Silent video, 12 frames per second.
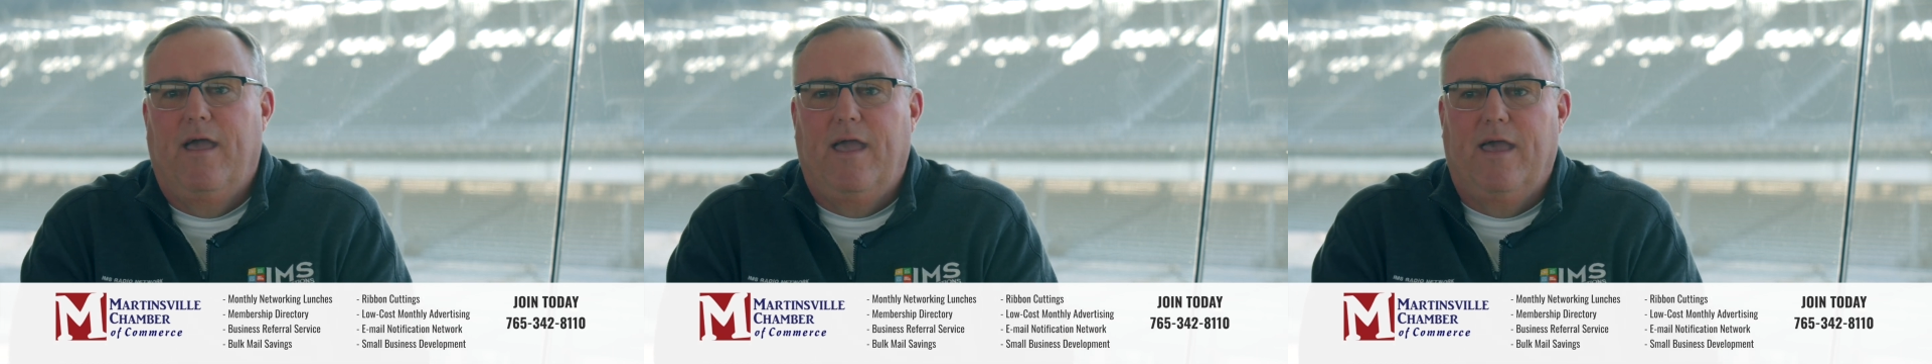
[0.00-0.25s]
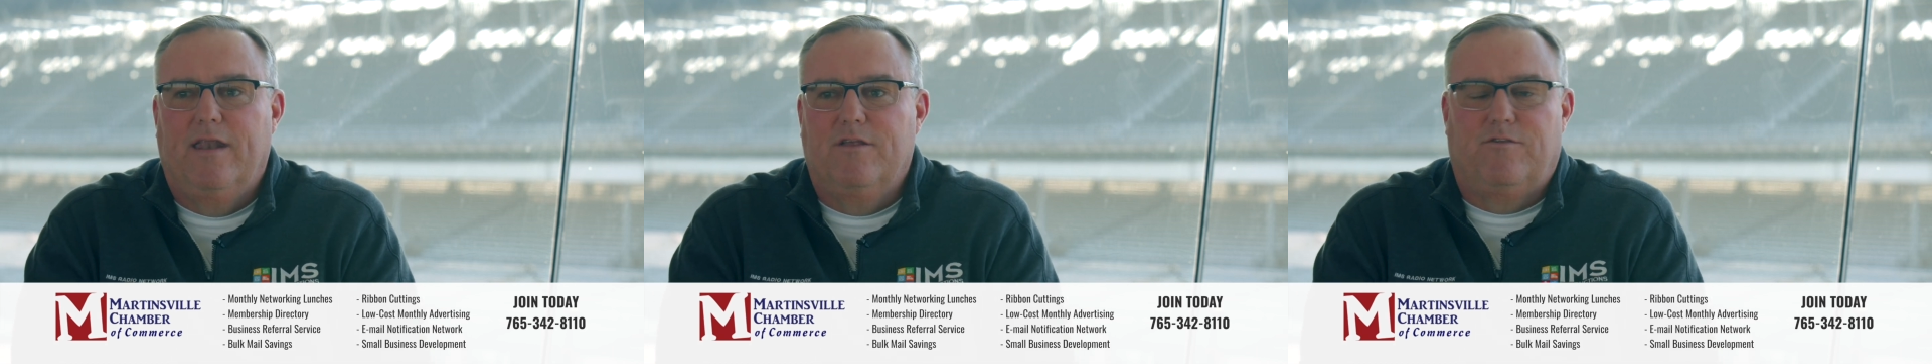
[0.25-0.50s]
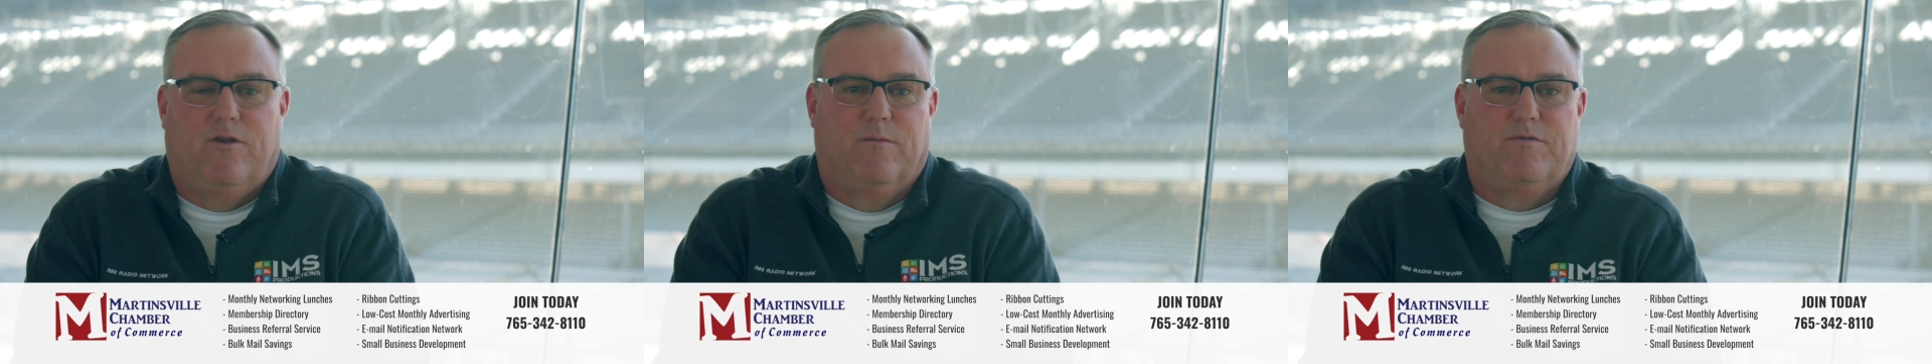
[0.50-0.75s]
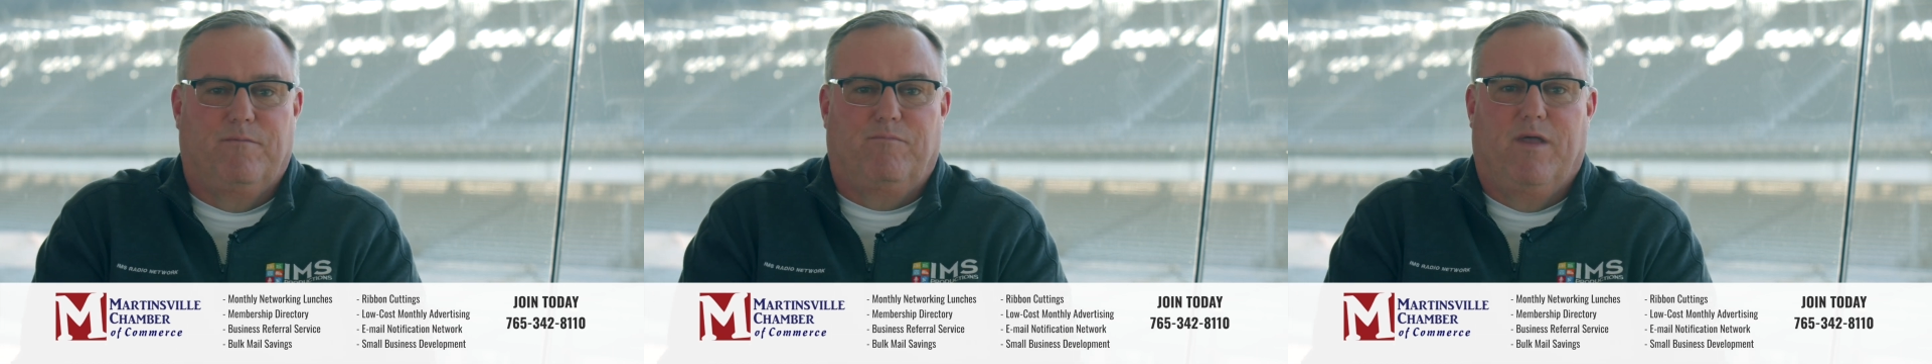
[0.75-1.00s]
And in
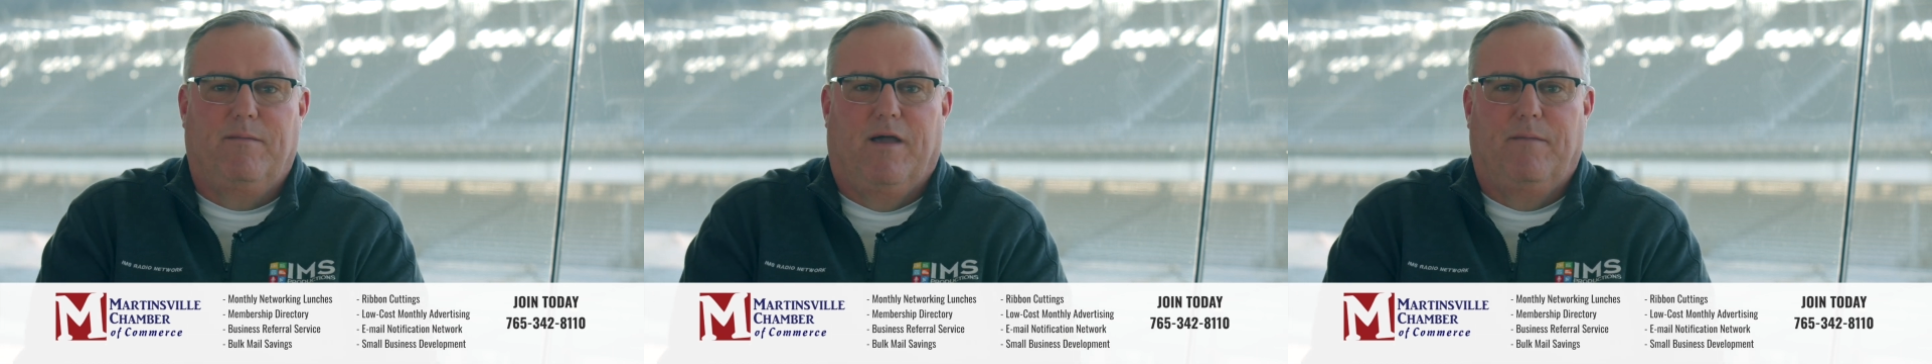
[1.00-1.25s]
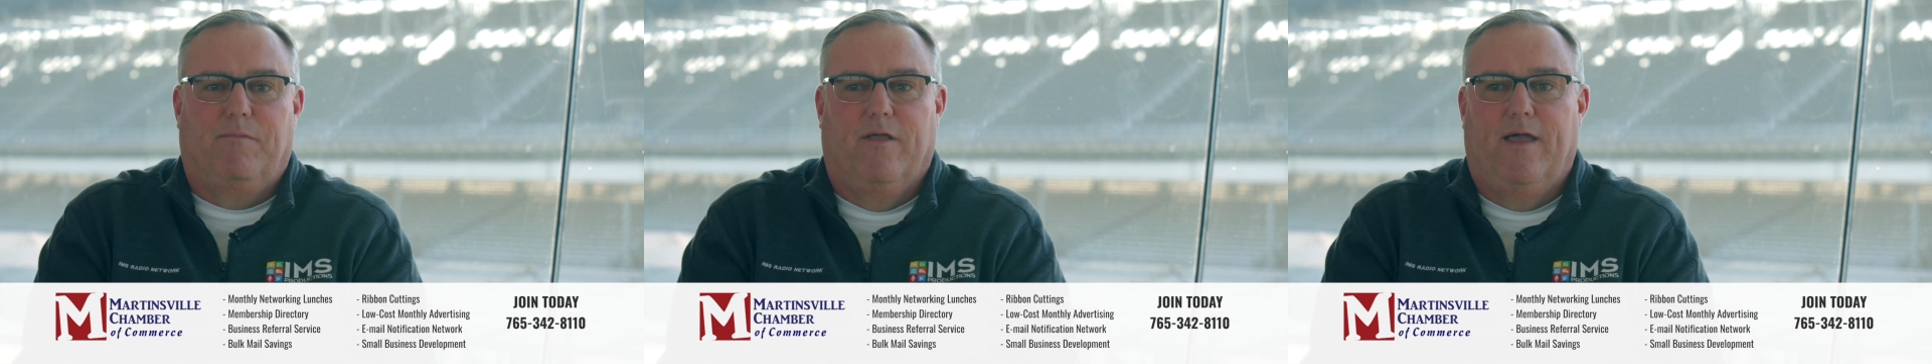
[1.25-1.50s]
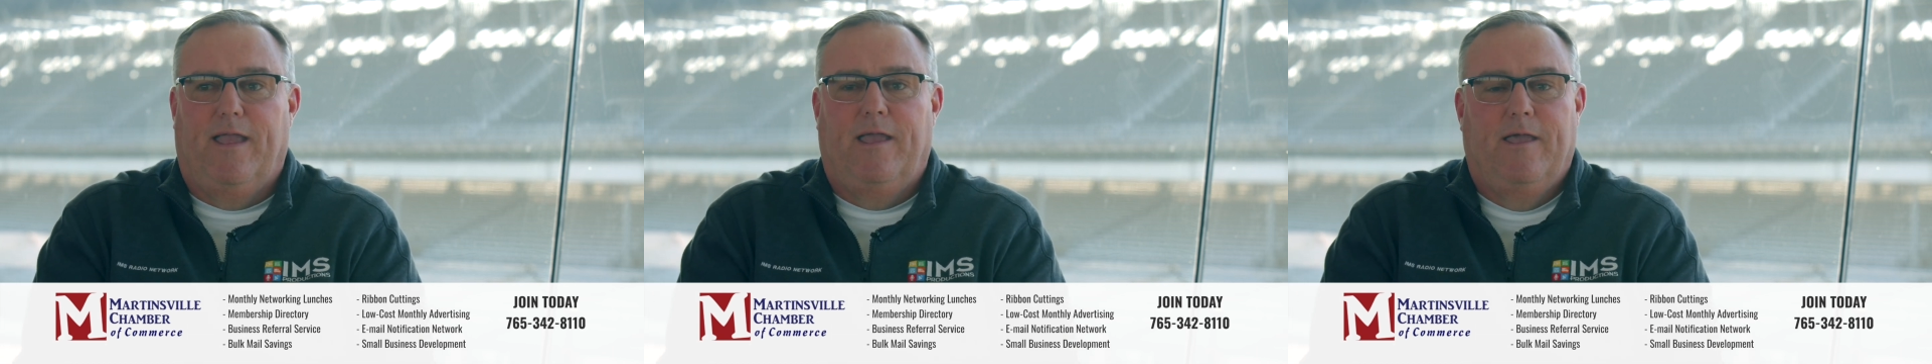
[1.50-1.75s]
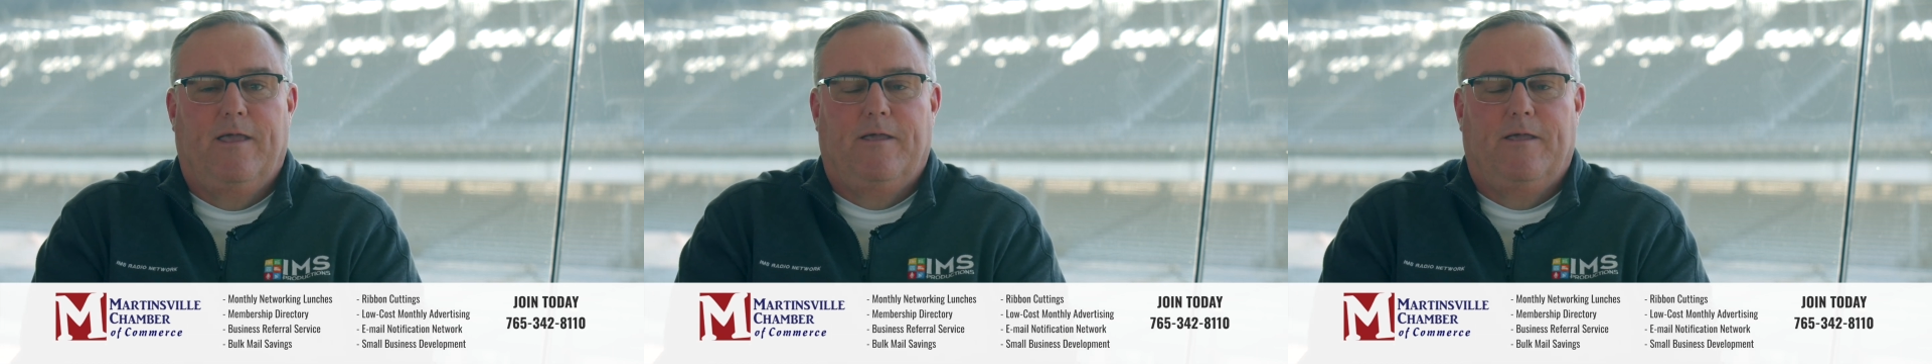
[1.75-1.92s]
terms of play-by-play,